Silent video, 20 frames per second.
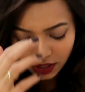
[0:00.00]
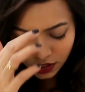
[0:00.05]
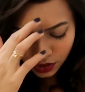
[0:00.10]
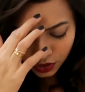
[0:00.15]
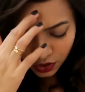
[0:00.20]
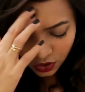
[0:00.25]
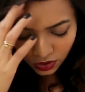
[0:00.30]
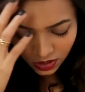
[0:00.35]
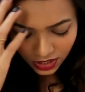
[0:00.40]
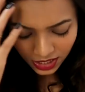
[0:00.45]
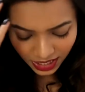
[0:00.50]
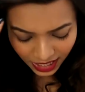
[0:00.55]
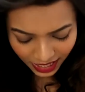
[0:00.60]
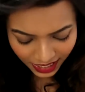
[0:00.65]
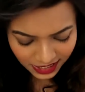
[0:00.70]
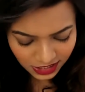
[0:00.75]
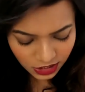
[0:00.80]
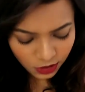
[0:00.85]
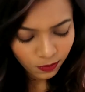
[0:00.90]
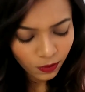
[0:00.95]
So
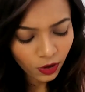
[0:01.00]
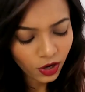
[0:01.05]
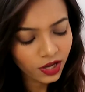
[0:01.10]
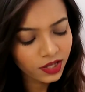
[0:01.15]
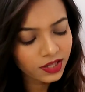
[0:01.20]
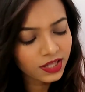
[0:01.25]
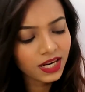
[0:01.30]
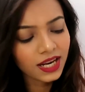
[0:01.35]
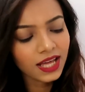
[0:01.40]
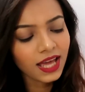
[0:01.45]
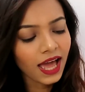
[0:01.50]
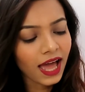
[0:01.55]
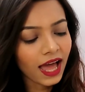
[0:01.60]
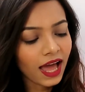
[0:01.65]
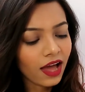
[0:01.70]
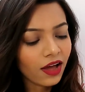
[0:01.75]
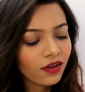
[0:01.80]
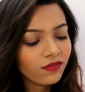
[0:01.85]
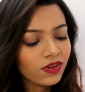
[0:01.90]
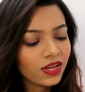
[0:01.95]
next product that I
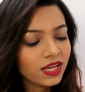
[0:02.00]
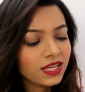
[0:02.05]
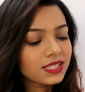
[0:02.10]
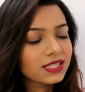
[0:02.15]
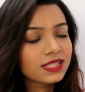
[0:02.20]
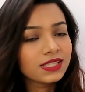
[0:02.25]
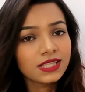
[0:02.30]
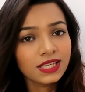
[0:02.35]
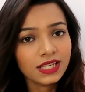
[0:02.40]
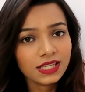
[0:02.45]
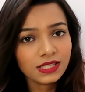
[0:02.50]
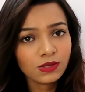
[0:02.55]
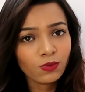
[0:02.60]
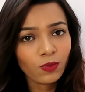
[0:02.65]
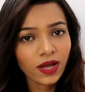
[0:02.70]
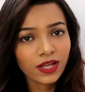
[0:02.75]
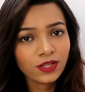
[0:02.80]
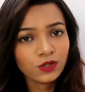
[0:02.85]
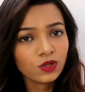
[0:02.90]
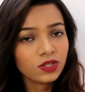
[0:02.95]
have is this
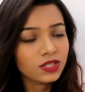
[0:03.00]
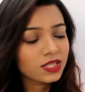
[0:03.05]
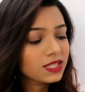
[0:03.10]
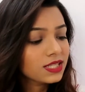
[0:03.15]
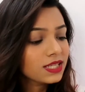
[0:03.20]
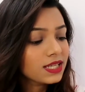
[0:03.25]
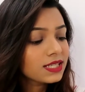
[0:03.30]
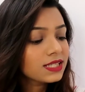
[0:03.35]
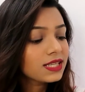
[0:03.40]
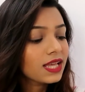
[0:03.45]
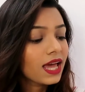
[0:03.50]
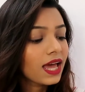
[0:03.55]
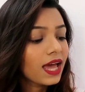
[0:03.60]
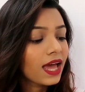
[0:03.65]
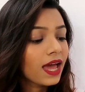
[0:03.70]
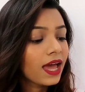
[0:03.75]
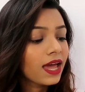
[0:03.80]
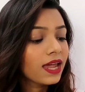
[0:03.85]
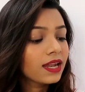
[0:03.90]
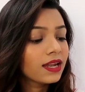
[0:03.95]
one. So this is
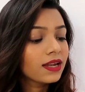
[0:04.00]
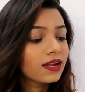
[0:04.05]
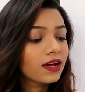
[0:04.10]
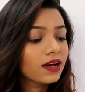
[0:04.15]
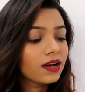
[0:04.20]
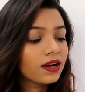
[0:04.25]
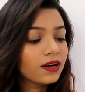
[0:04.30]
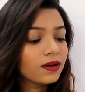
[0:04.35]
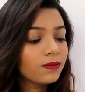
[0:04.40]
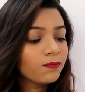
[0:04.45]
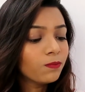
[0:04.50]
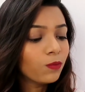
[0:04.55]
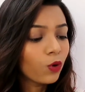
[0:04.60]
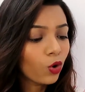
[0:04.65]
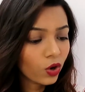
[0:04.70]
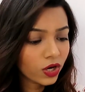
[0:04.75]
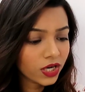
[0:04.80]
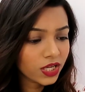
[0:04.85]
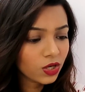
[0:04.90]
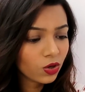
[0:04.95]
an
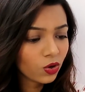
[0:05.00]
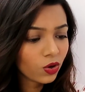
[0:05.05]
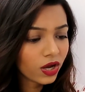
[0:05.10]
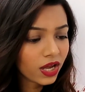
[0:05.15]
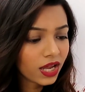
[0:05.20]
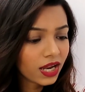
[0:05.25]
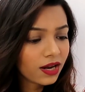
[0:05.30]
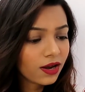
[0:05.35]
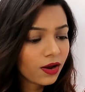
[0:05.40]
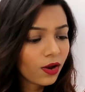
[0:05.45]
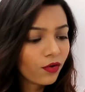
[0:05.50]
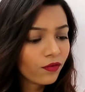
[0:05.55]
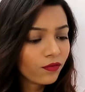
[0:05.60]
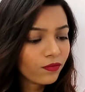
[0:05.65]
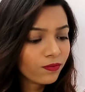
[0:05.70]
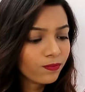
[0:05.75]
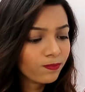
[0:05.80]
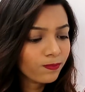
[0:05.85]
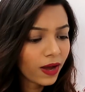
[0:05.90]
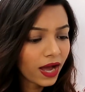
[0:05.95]
body oil
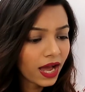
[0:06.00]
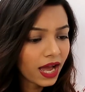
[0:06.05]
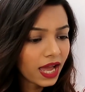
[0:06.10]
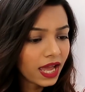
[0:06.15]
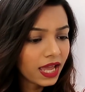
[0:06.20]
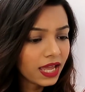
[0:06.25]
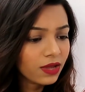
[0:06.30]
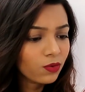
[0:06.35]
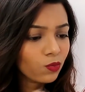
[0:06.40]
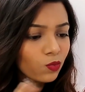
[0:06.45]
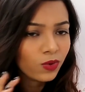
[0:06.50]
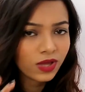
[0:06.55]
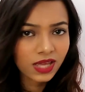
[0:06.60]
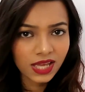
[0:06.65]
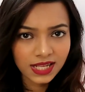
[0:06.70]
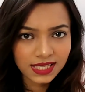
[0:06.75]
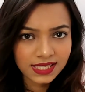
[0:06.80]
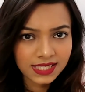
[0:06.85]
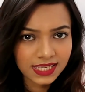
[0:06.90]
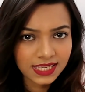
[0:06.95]
by
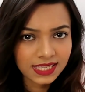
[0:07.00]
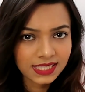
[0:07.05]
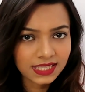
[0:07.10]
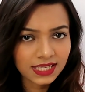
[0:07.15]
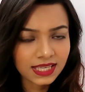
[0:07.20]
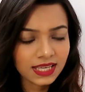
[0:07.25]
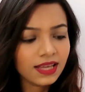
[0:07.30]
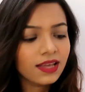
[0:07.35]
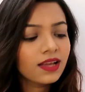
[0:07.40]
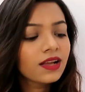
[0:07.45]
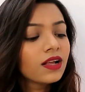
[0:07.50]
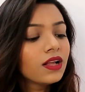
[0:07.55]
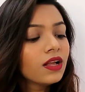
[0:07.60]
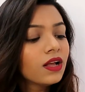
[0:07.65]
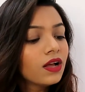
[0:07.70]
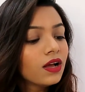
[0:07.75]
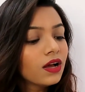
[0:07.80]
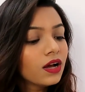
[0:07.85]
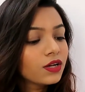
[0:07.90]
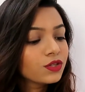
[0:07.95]
VLCC.
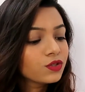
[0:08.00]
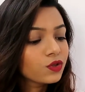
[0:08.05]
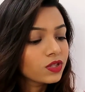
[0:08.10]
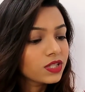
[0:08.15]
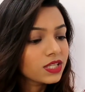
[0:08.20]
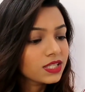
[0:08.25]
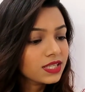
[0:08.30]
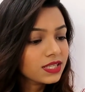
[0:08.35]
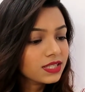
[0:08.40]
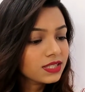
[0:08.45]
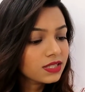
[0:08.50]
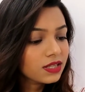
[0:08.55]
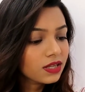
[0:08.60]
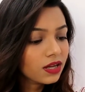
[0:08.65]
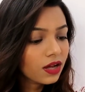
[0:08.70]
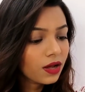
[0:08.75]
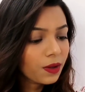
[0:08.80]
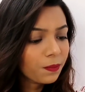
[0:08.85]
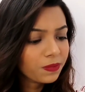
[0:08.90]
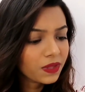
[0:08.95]
So this is
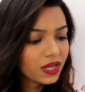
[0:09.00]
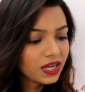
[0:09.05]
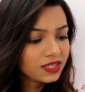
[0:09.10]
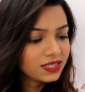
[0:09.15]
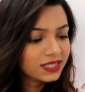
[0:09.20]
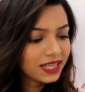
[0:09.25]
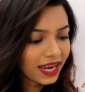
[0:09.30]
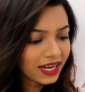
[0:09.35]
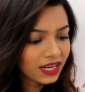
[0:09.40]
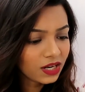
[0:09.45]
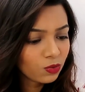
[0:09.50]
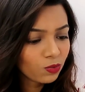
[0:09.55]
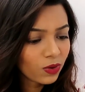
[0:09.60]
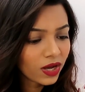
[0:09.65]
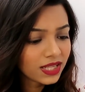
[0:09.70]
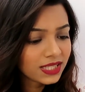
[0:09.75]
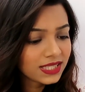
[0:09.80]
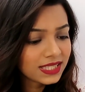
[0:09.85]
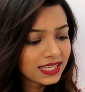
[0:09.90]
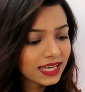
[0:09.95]
the
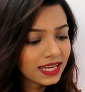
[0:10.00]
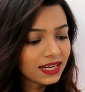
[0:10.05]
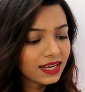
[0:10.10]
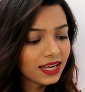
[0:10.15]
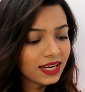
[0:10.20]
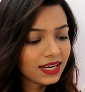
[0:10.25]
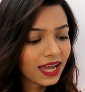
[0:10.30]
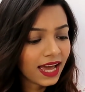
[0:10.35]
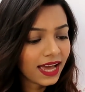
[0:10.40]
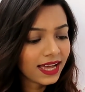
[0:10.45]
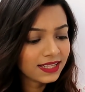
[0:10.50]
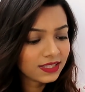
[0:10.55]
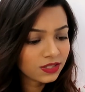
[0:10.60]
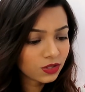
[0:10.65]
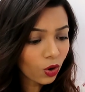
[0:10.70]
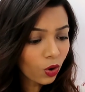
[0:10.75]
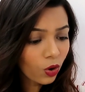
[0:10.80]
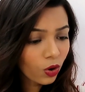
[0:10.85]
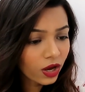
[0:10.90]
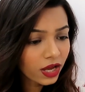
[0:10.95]
10-in-1 skin enhance
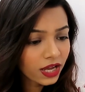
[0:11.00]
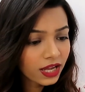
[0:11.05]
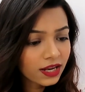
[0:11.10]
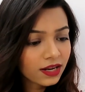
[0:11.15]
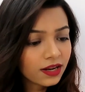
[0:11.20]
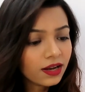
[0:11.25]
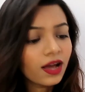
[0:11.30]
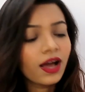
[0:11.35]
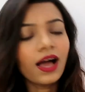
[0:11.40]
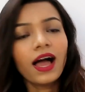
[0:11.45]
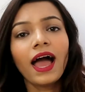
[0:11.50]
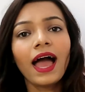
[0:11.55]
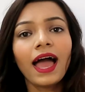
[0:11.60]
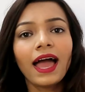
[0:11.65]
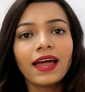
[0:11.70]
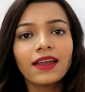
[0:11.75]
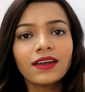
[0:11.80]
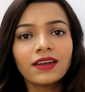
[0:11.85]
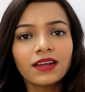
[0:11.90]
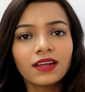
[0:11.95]
oil,
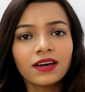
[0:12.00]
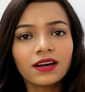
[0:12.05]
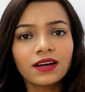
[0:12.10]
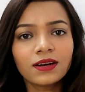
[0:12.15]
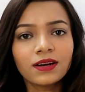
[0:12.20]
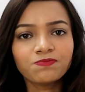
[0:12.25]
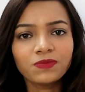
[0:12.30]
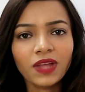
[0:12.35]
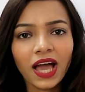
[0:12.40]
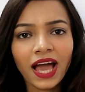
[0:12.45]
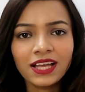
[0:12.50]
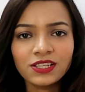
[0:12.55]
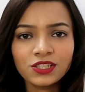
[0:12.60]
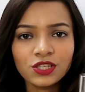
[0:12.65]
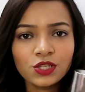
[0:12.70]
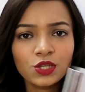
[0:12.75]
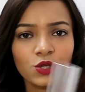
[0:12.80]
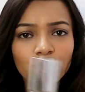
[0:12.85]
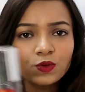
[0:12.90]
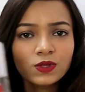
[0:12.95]
and I
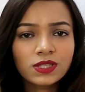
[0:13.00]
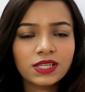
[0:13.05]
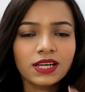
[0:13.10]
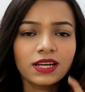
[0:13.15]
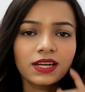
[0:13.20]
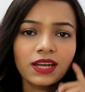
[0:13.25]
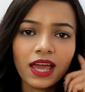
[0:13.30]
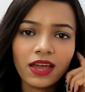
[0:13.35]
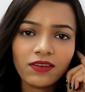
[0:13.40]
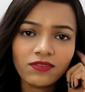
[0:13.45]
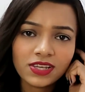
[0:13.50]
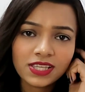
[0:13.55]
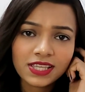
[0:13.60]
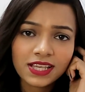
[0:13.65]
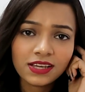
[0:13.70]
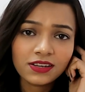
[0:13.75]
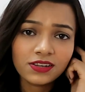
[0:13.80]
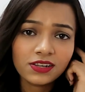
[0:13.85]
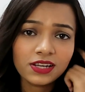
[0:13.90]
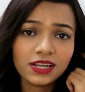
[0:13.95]
just use it every
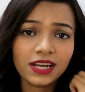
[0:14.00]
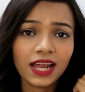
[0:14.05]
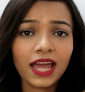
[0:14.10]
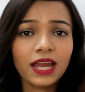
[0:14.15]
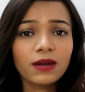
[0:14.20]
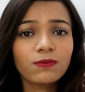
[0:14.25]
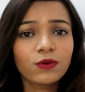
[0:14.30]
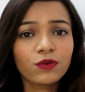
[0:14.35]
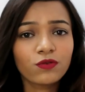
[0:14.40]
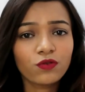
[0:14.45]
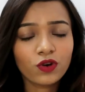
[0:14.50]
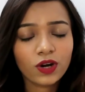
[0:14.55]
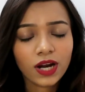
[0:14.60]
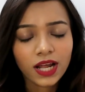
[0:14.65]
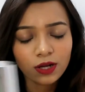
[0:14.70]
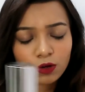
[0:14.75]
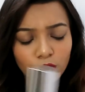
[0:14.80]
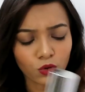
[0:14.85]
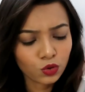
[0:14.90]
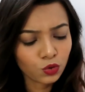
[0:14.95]
single night before
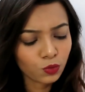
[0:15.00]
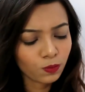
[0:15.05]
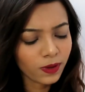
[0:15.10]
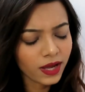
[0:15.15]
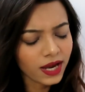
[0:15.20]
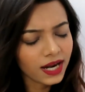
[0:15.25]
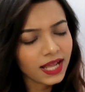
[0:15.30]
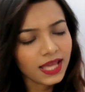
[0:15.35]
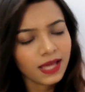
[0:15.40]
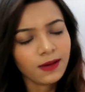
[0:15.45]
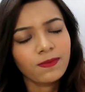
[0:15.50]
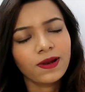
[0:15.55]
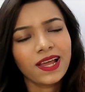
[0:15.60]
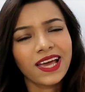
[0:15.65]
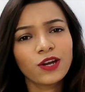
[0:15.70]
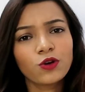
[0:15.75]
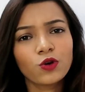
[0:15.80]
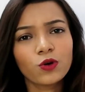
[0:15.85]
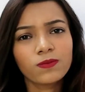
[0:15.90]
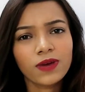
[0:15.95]
I go to bed. I apply
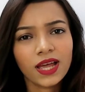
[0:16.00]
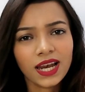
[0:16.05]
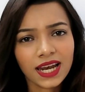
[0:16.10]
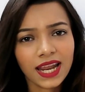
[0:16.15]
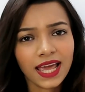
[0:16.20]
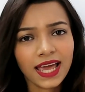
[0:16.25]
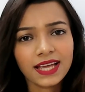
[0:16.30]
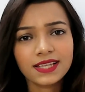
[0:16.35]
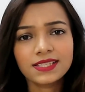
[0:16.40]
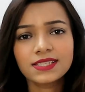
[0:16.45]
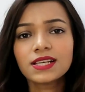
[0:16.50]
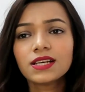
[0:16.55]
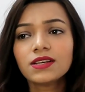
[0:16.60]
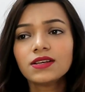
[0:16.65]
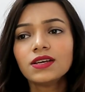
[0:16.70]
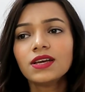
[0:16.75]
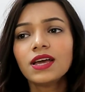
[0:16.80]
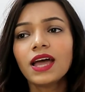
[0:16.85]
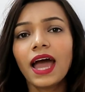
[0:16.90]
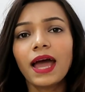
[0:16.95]
it on my legs
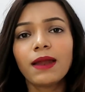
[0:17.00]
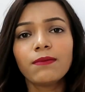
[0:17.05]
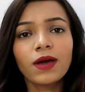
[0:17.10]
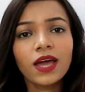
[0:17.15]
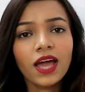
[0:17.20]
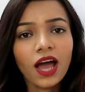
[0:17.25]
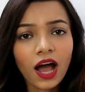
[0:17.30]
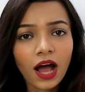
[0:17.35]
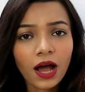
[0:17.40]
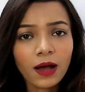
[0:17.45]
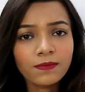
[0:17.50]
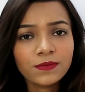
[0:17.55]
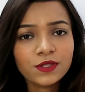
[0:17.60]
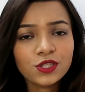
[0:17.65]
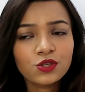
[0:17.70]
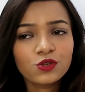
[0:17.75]
and my arms.